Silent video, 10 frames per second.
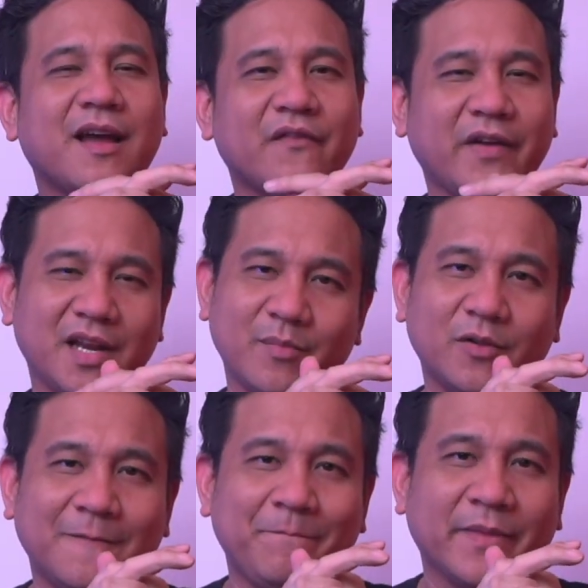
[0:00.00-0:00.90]

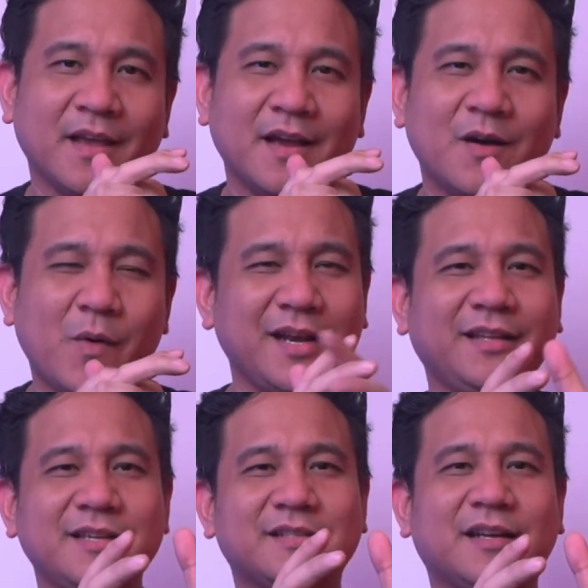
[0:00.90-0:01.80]
available. While it
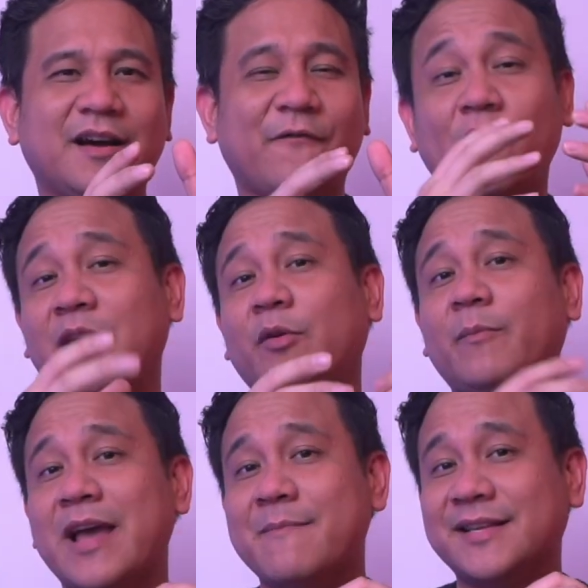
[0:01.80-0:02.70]
is affordable
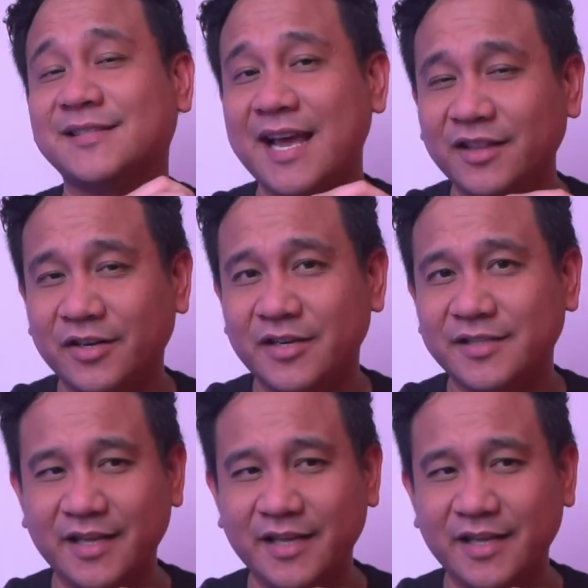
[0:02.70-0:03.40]
by my standards,